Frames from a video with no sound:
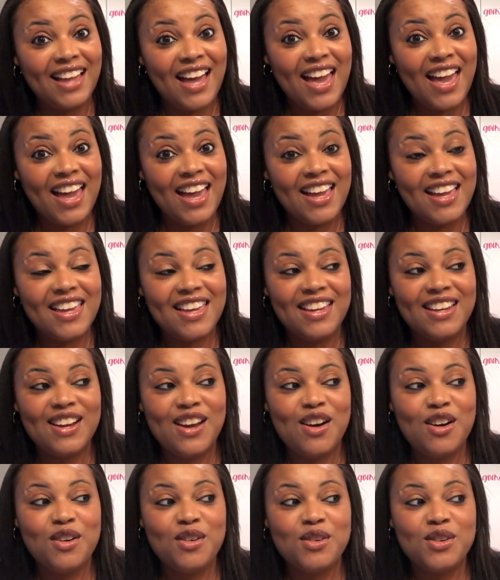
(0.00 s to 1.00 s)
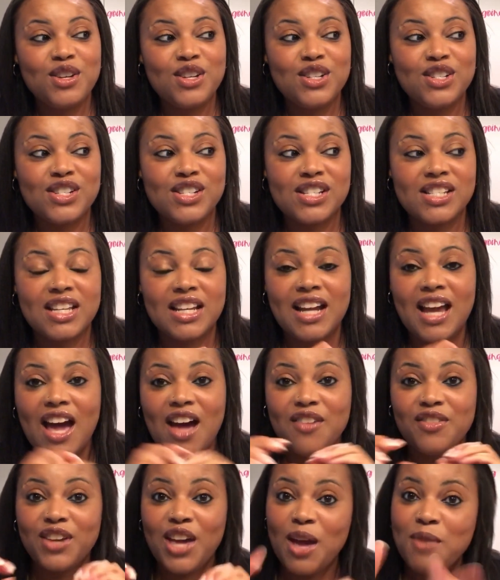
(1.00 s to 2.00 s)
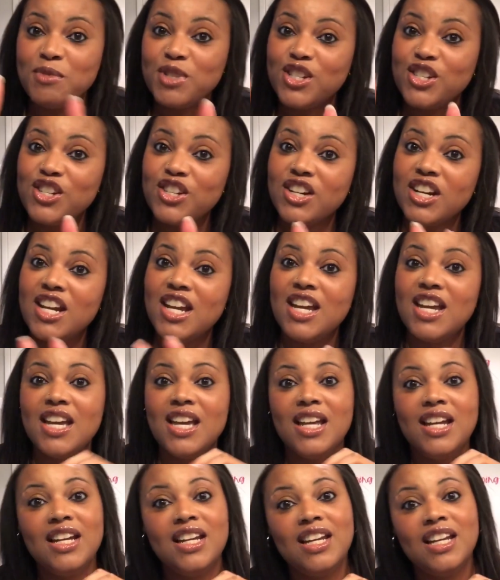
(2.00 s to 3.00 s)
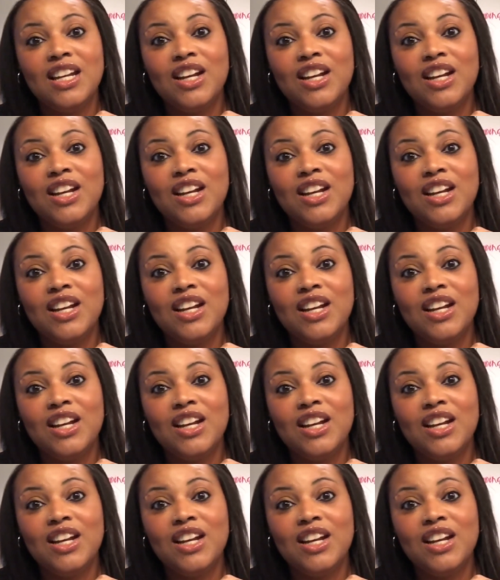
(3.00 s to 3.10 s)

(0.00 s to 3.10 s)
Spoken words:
Like, you're just gonna have chemistry and,